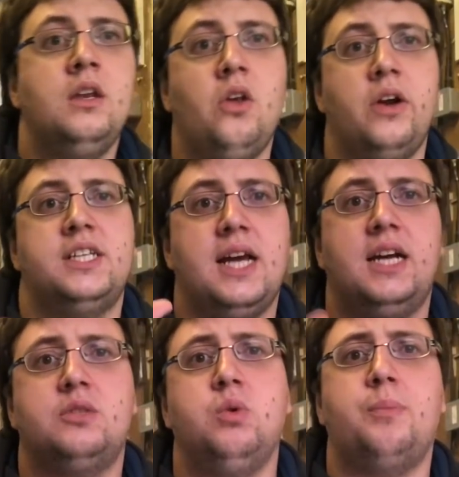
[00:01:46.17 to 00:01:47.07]

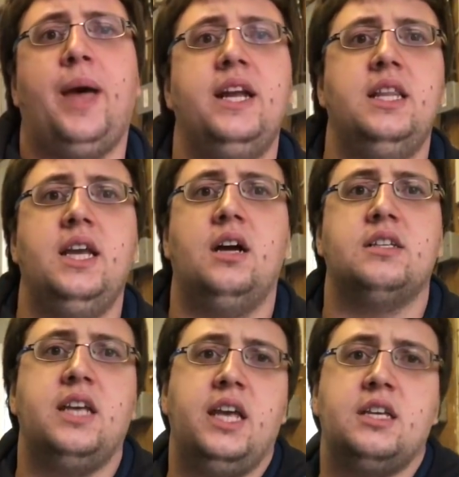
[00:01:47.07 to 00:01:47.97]
NiceHash. What a pain in the
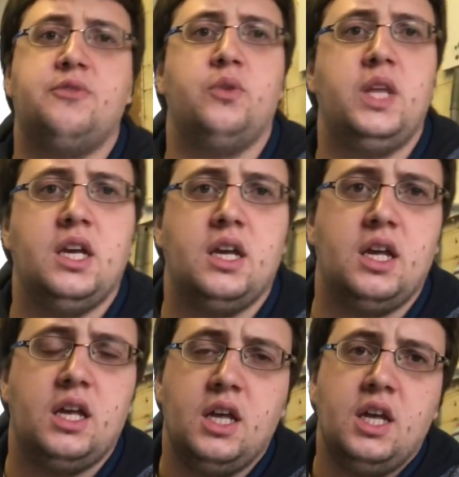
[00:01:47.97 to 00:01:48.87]
ass it is for the
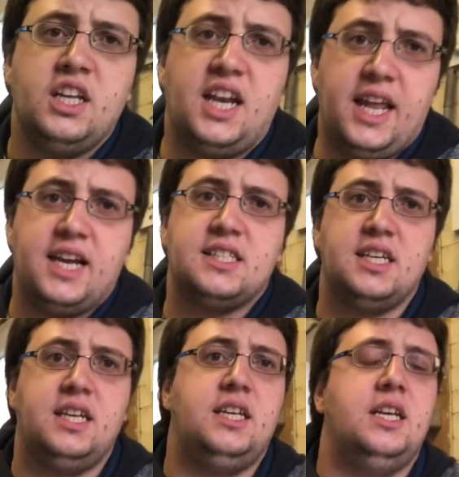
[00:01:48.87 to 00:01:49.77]
uh, the
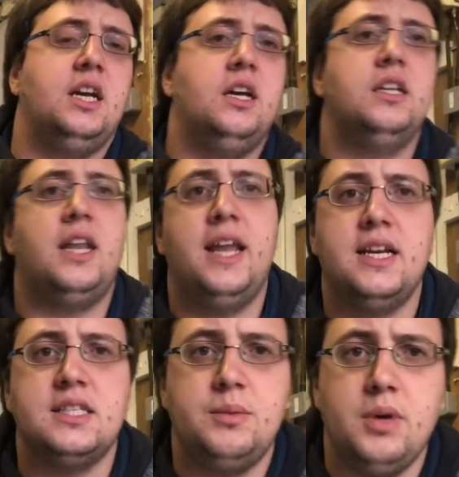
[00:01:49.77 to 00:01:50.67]
legacy uh, the
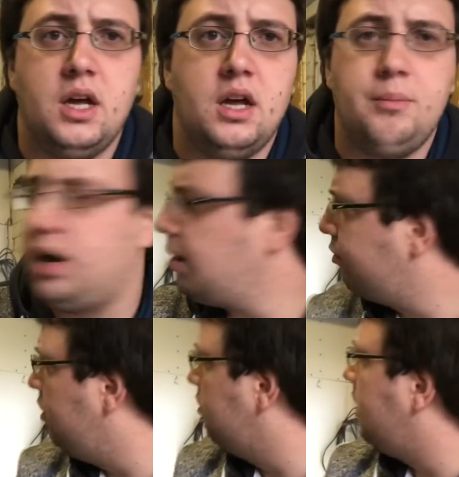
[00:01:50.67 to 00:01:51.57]
legacy uh, miner
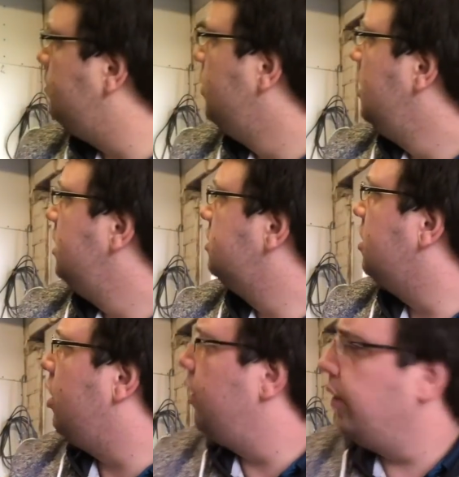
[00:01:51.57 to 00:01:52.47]
program.
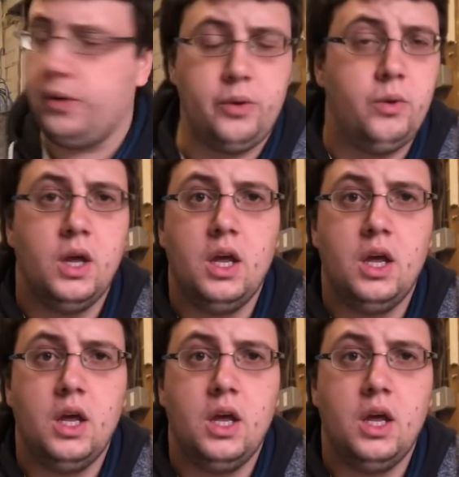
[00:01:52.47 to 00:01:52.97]
So